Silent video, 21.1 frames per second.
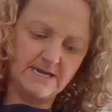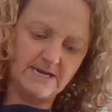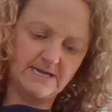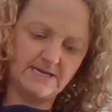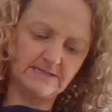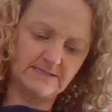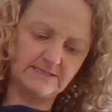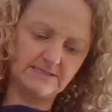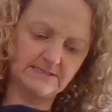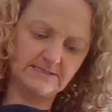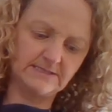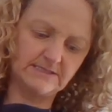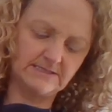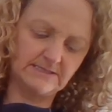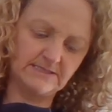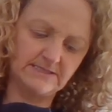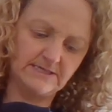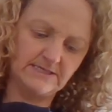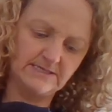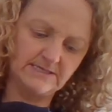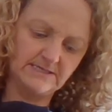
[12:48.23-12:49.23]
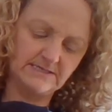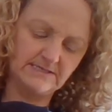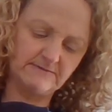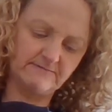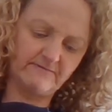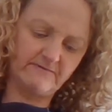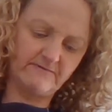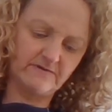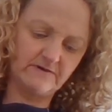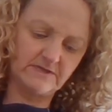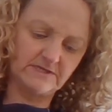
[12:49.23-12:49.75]
It
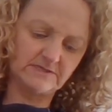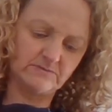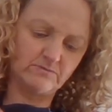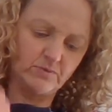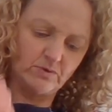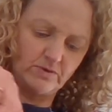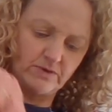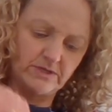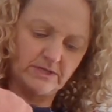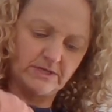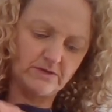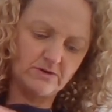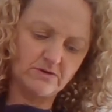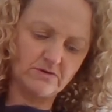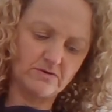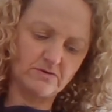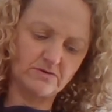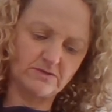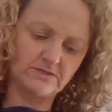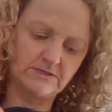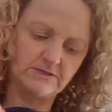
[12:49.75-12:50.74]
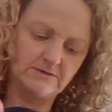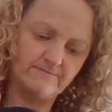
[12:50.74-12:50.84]
doesn't feel as boiling hot.